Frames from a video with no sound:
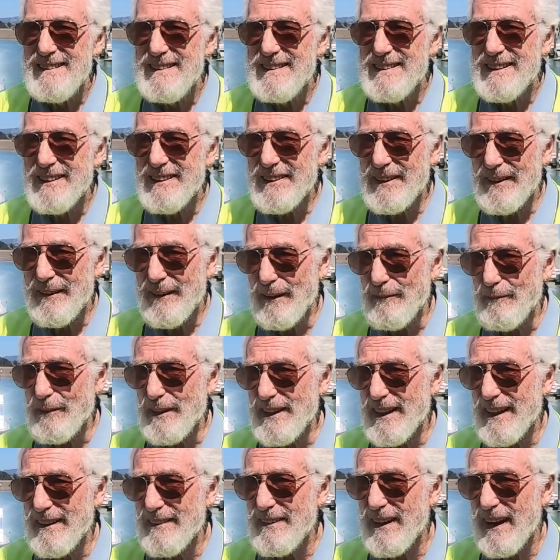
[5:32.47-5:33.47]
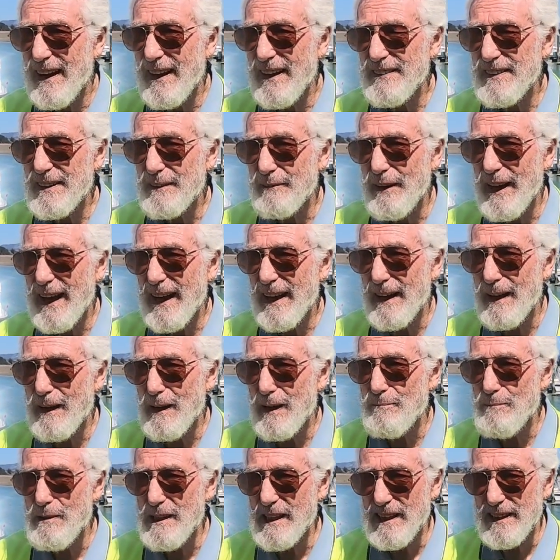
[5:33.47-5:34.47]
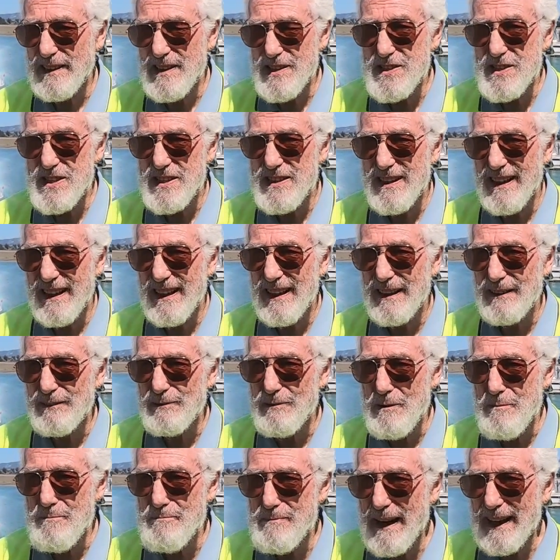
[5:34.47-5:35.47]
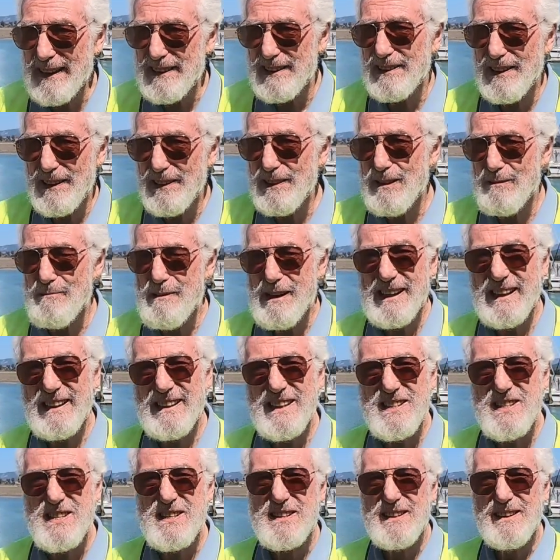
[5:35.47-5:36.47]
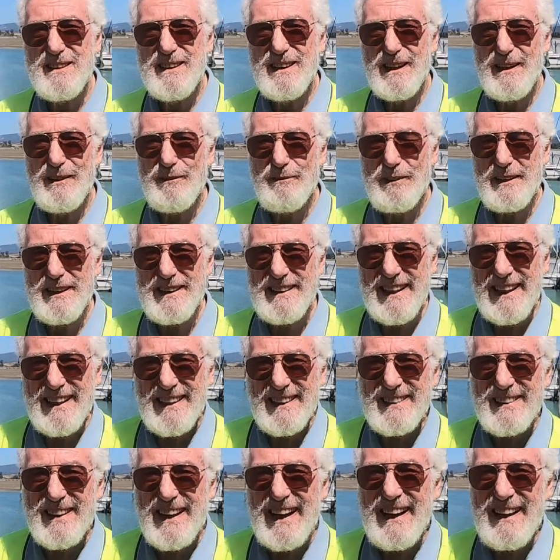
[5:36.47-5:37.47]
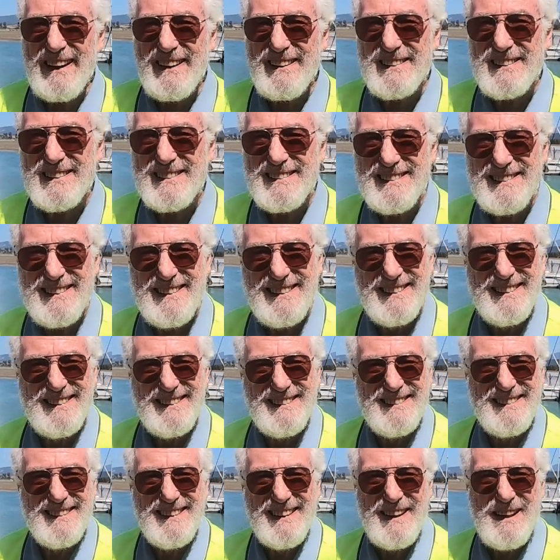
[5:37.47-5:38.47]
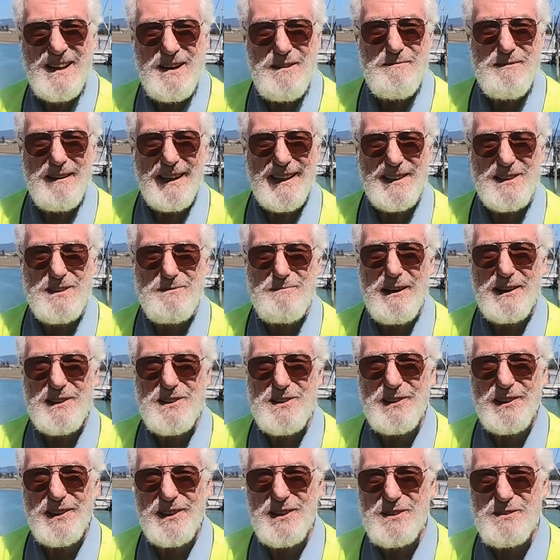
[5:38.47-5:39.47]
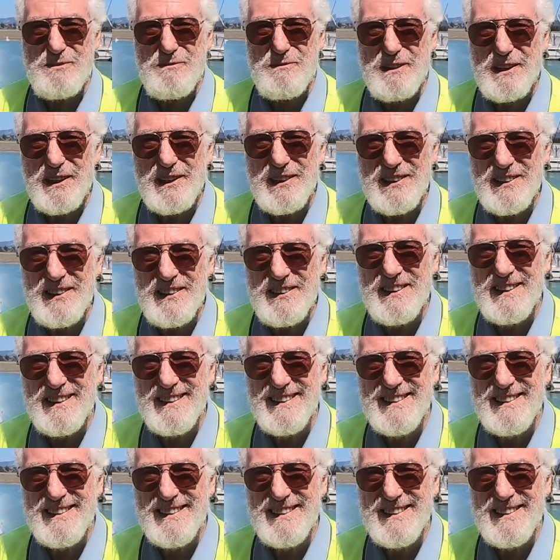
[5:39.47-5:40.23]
Anyway, I think we had our billies there, and we banged on the billies and we yelled out and made as much noise as we could.